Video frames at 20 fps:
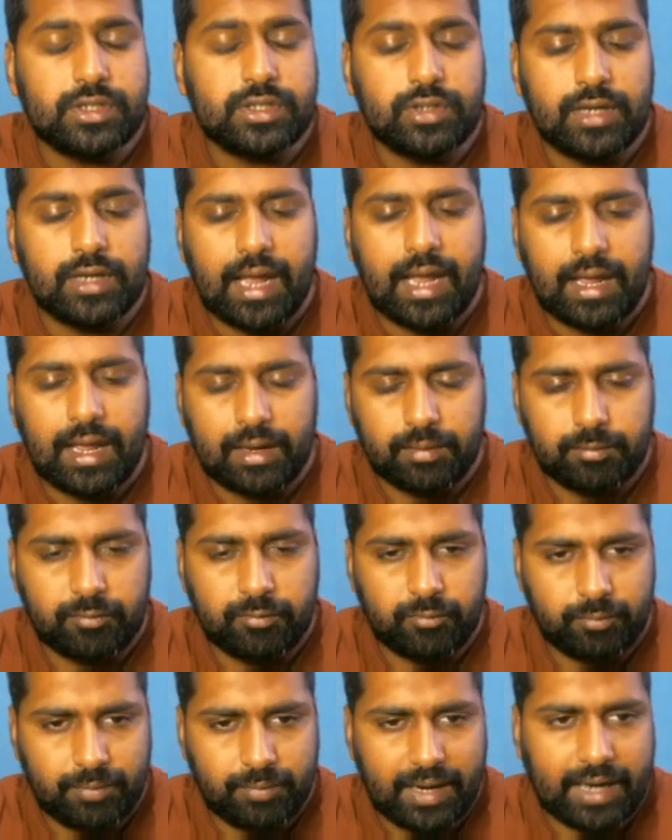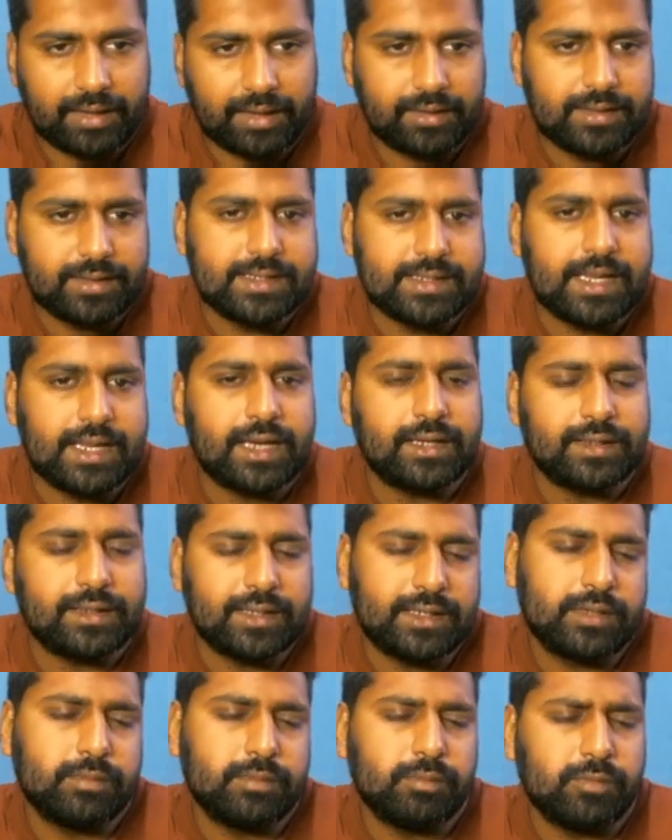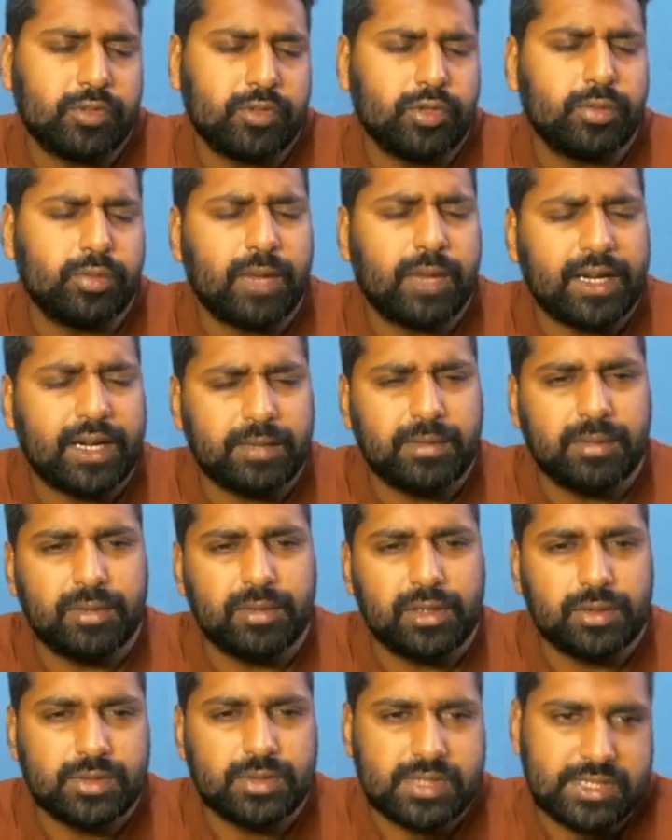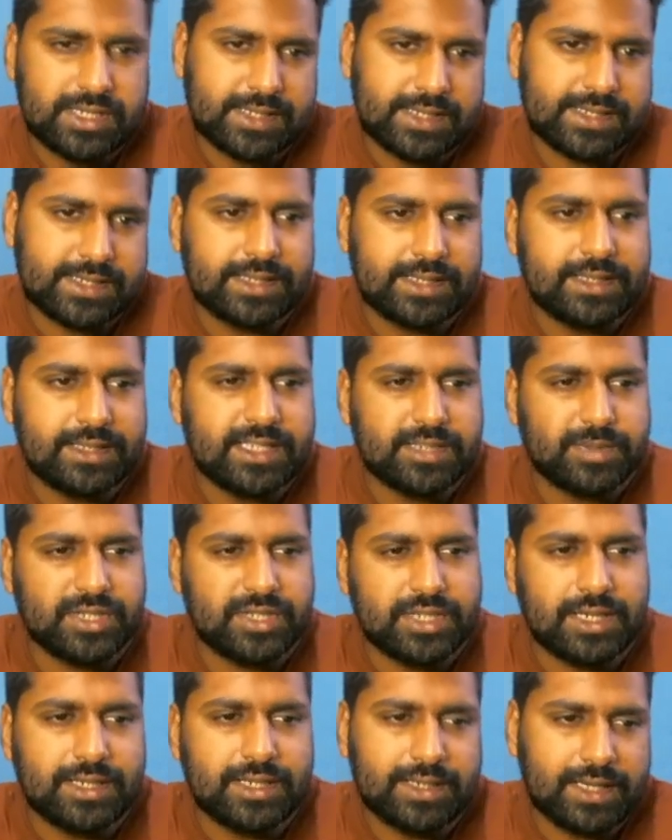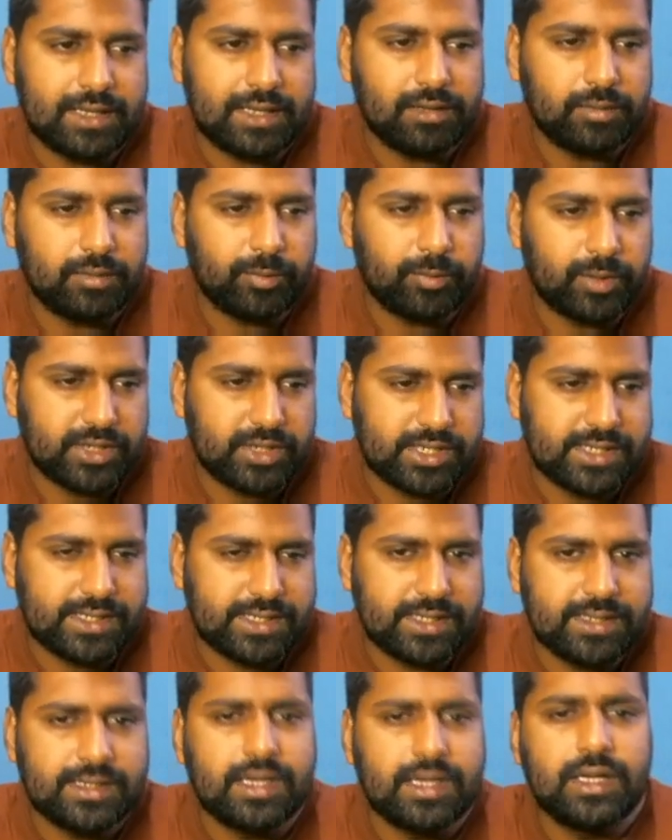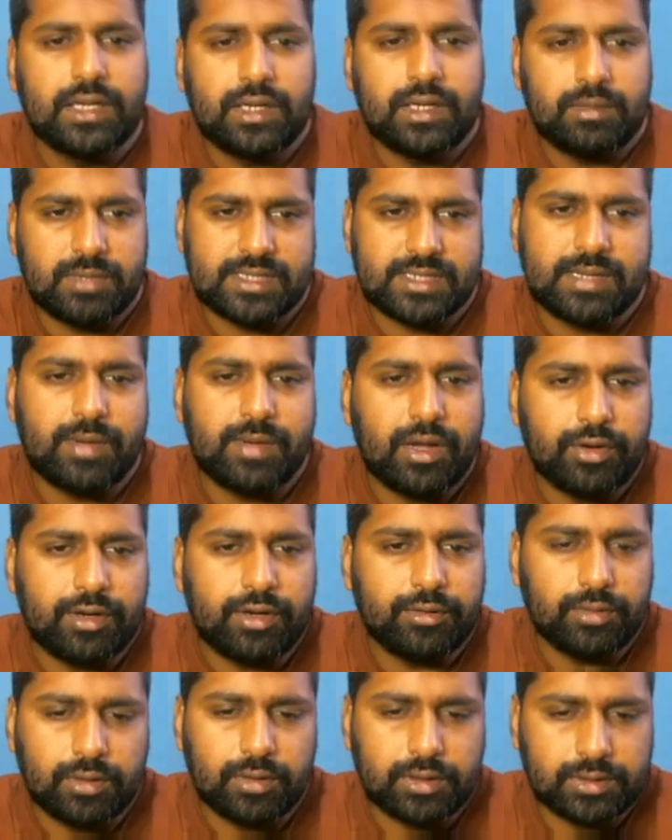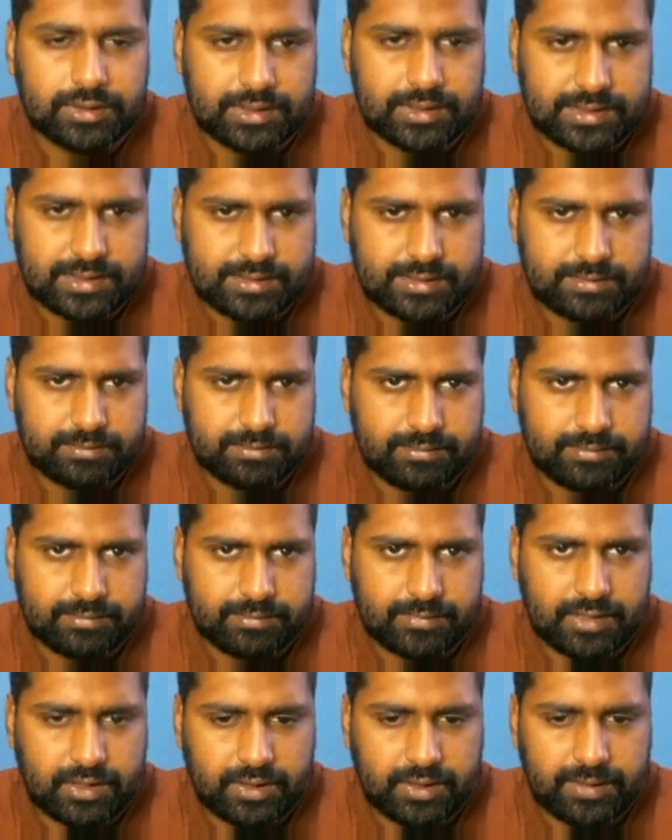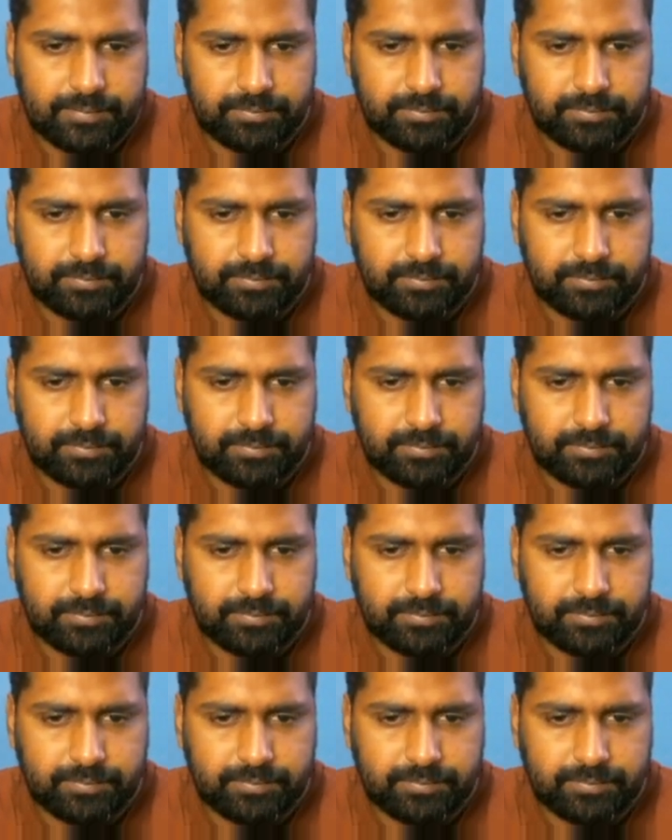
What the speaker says: you'll practice, and then you might be able to just see the expression and tell which is this, but somehow you have to learn this. Okay,